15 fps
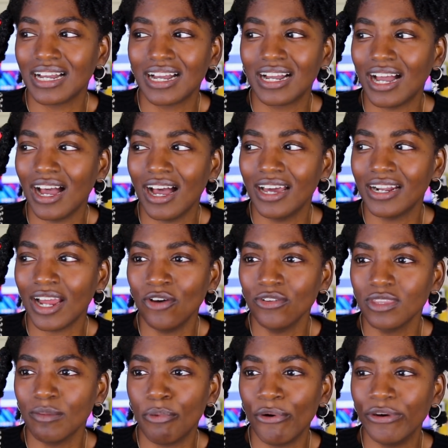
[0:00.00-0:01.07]
cut
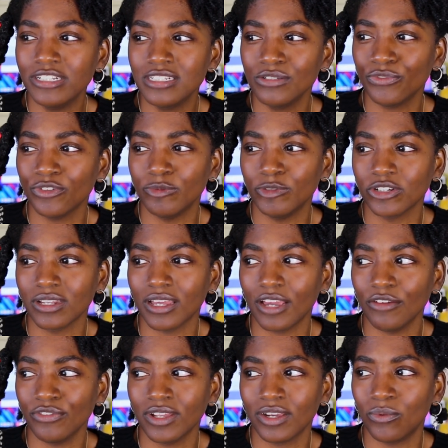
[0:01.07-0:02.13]
out the poison from your
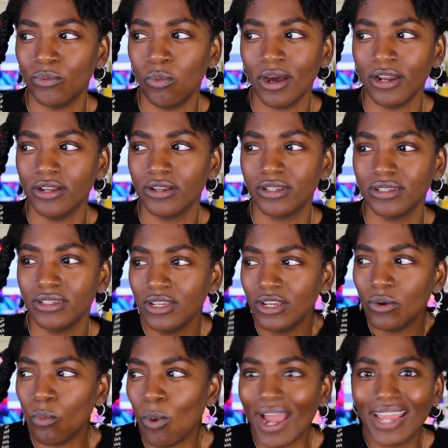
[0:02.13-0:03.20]
life. Like,
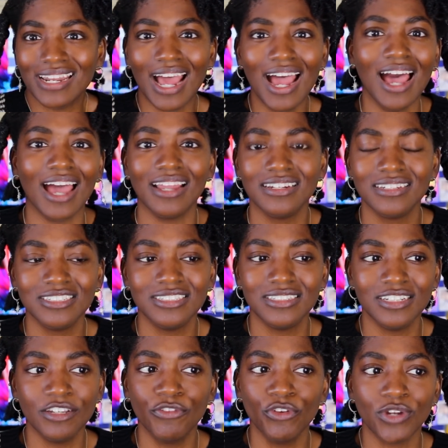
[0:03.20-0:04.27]
why not?
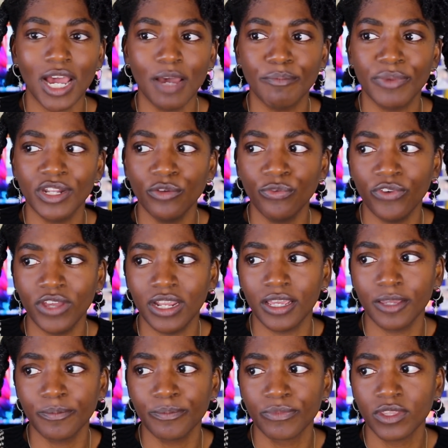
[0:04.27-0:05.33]
If you're not
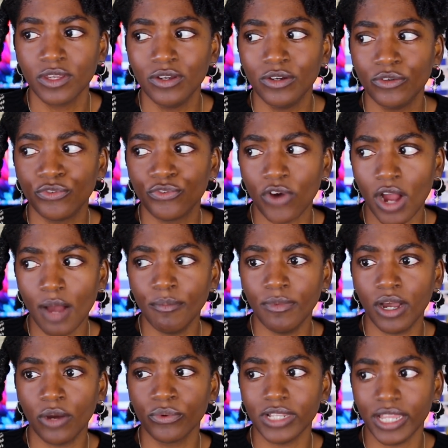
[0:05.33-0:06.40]
benefiting
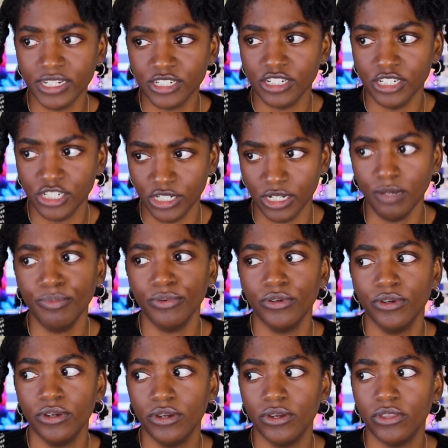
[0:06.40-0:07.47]
from a relationship,
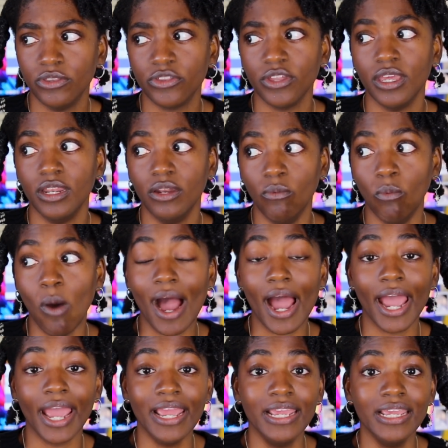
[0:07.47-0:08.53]
then
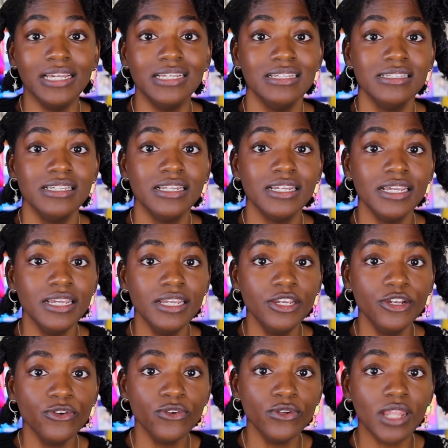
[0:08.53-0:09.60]
why is it in
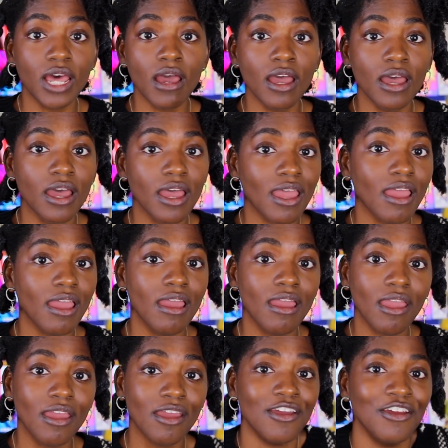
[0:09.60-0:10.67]
your
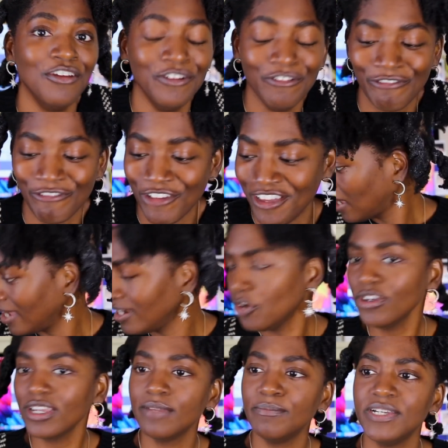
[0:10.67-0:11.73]
life? I know
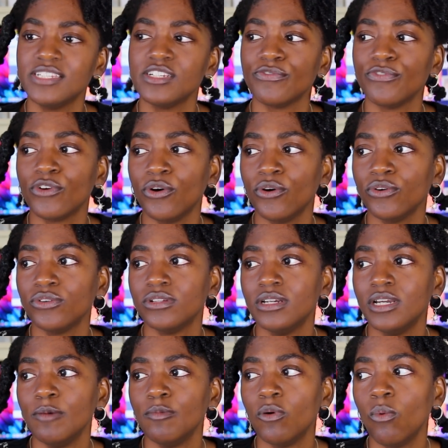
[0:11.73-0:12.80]
it can be difficult,
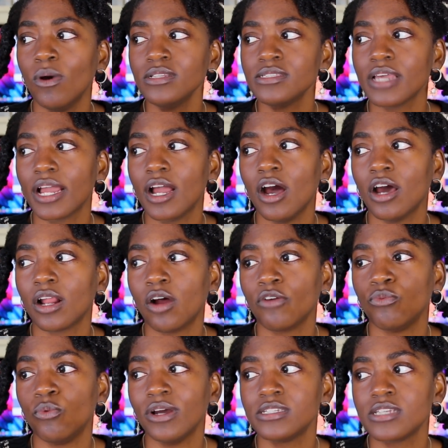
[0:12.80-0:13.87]
but once I cut
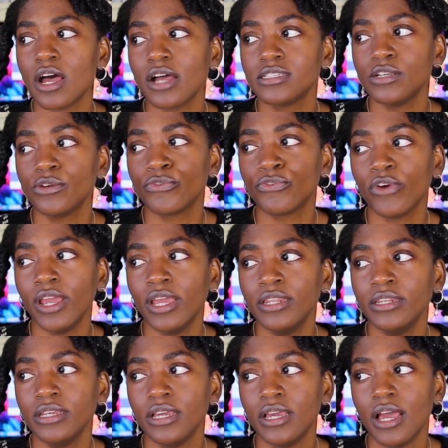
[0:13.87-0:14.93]
off one toxic
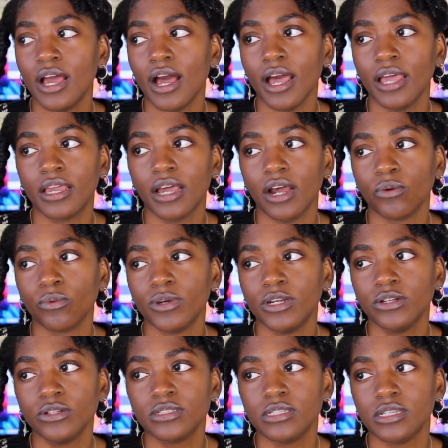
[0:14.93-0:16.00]
friend, I got
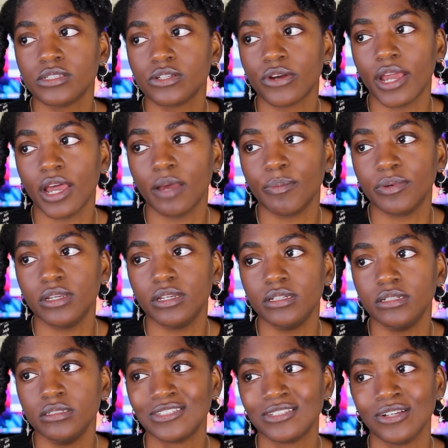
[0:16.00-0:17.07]
real scissor
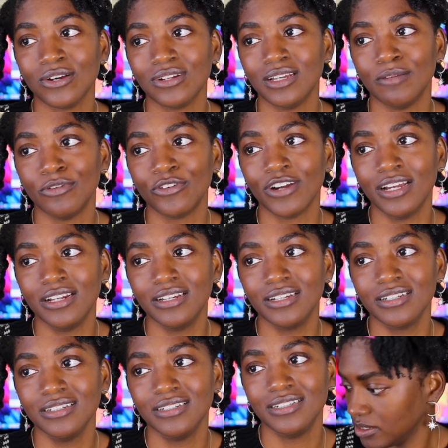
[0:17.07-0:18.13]
happy. So
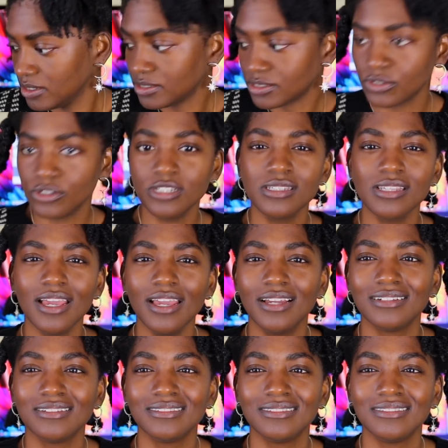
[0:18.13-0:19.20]
liberating. So just
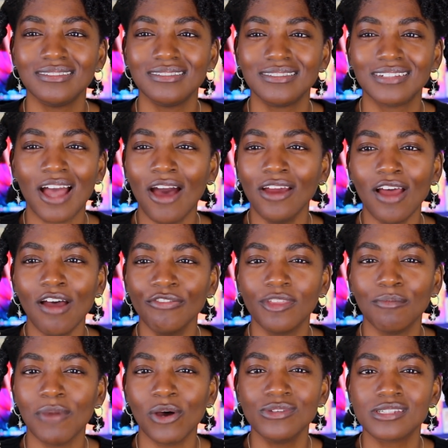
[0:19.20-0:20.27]
cut off the
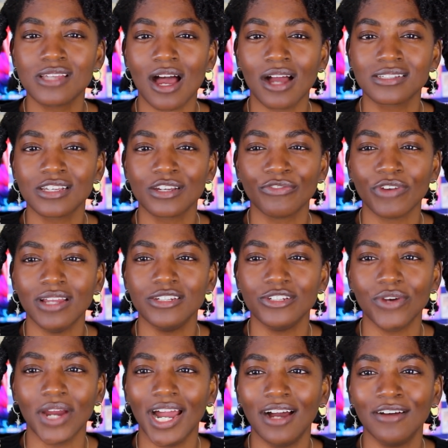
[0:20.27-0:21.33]
most toxic friend
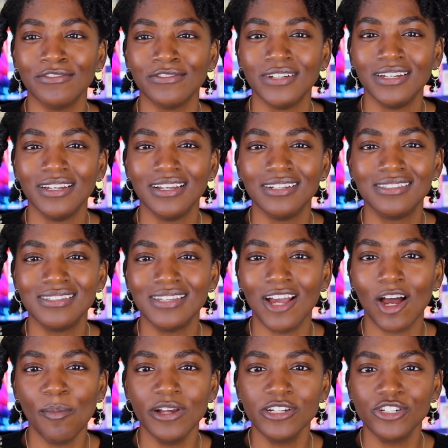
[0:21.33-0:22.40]
you have and see
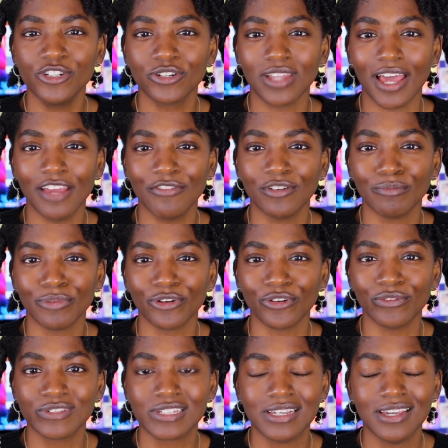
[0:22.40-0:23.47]
how much your life
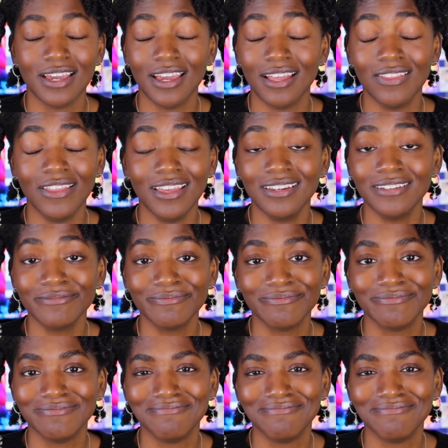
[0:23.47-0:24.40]
improves. And then